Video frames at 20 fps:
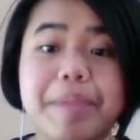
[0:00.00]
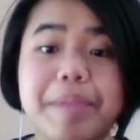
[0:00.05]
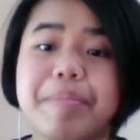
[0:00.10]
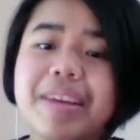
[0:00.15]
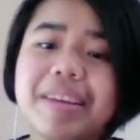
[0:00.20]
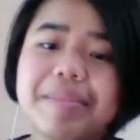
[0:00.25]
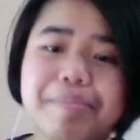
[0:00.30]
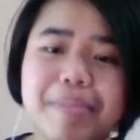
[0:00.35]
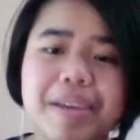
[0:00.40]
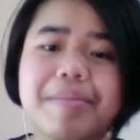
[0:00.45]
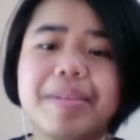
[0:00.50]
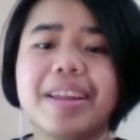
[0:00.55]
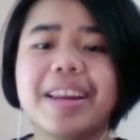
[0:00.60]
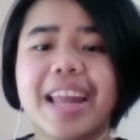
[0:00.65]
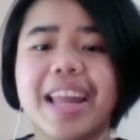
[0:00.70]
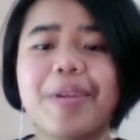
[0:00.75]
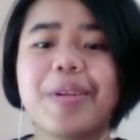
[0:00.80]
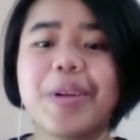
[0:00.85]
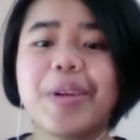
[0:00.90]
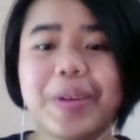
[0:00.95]
I mean, maybe
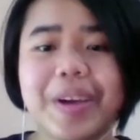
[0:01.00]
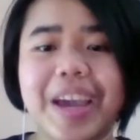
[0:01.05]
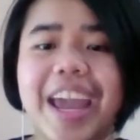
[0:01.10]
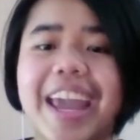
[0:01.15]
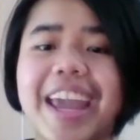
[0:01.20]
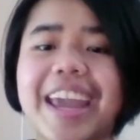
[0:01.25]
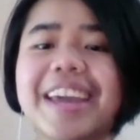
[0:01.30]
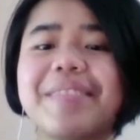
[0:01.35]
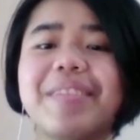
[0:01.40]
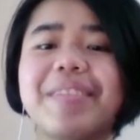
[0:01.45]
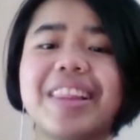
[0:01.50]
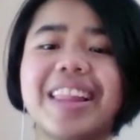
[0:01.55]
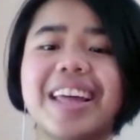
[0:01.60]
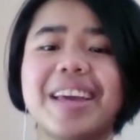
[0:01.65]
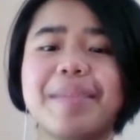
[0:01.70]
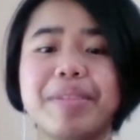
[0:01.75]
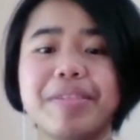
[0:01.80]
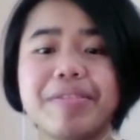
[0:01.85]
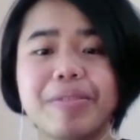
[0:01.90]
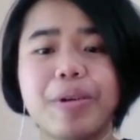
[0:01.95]
now you can, but
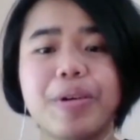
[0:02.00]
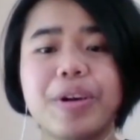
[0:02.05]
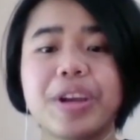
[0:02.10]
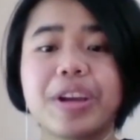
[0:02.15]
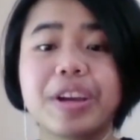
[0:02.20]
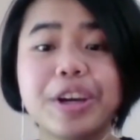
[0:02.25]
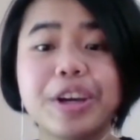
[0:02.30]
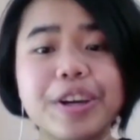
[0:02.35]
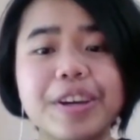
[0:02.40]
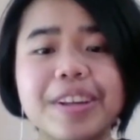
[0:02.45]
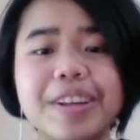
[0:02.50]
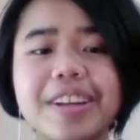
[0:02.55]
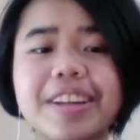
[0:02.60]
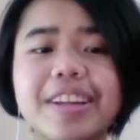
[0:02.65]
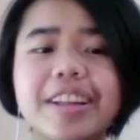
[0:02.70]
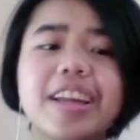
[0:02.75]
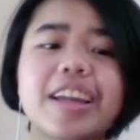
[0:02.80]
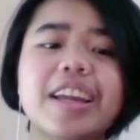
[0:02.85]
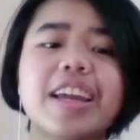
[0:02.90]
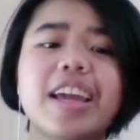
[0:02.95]
like before you mm-hmm. couldn't.